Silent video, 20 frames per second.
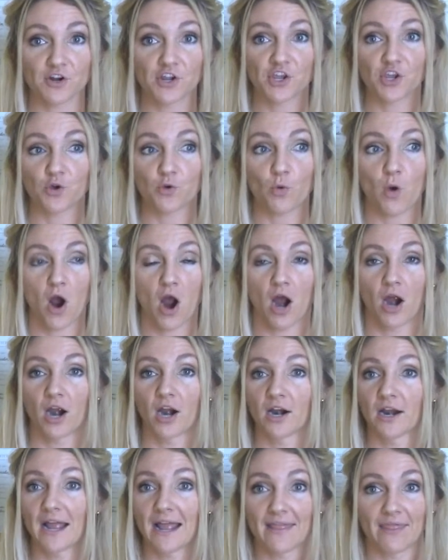you
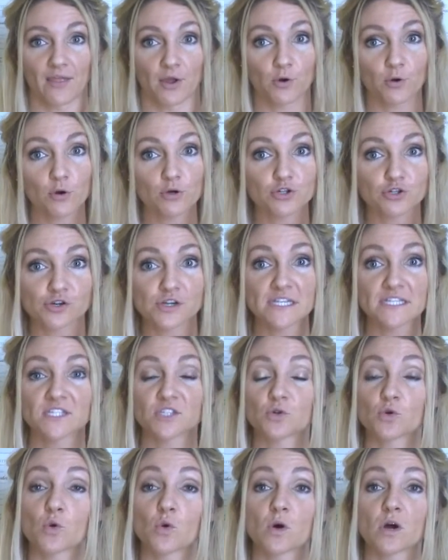are in the grocery
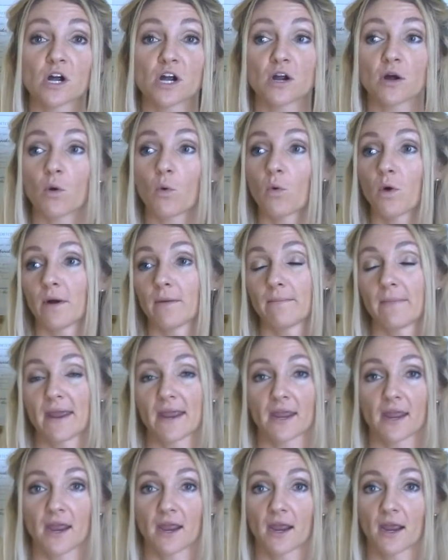store or
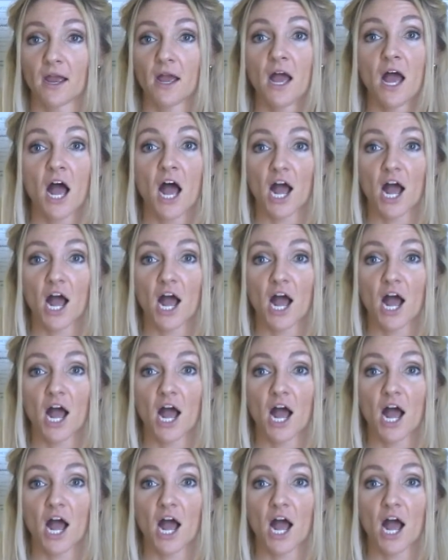making